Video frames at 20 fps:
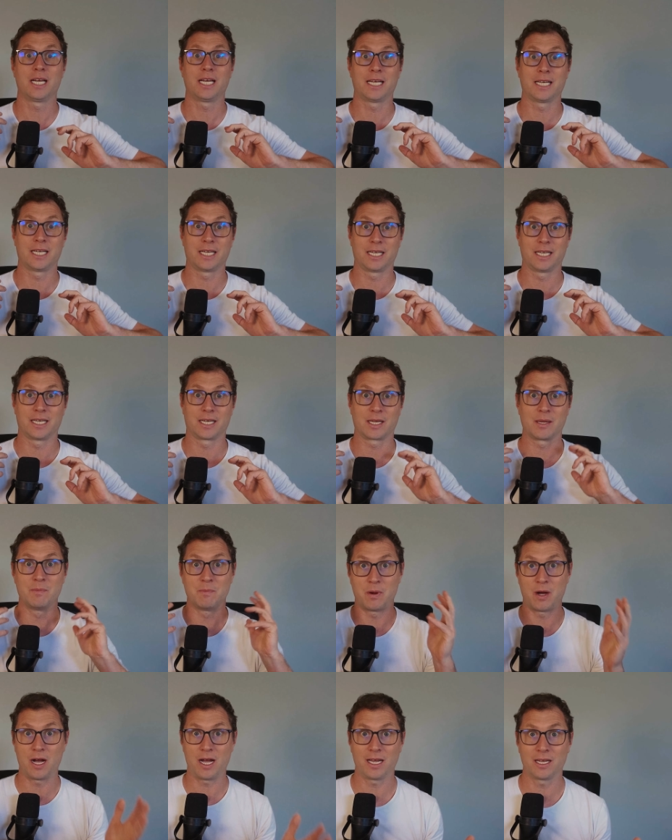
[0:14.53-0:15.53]
uh,
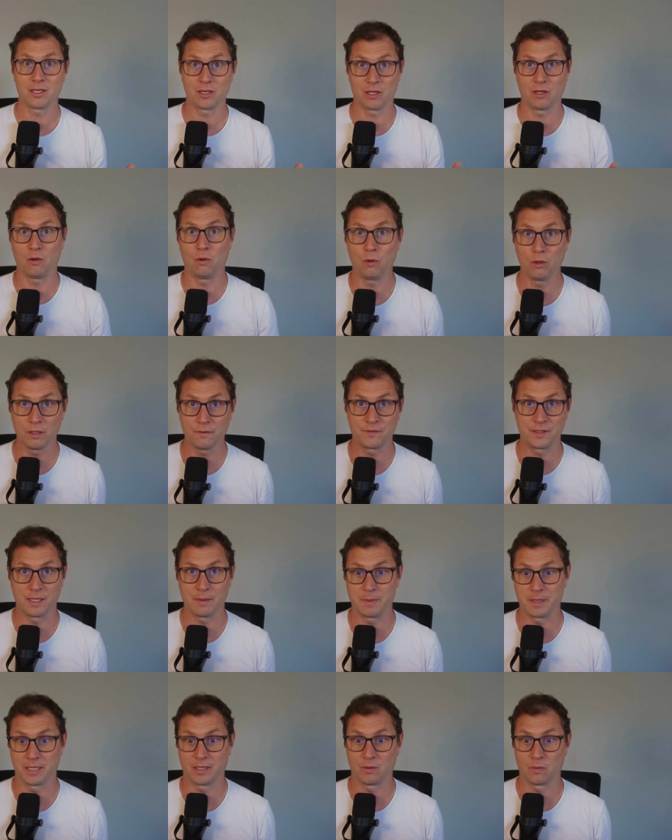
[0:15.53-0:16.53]
compile all of
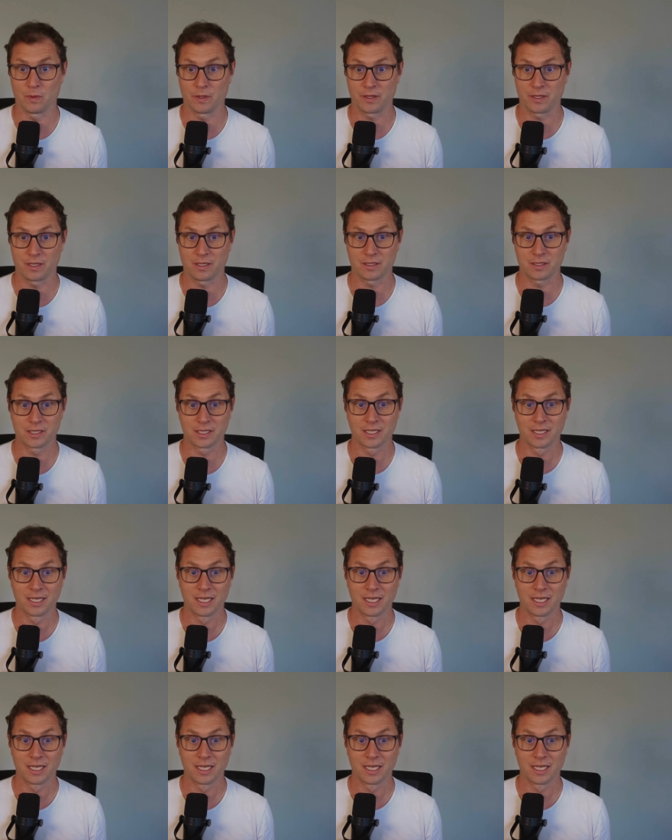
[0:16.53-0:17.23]
Debian with it.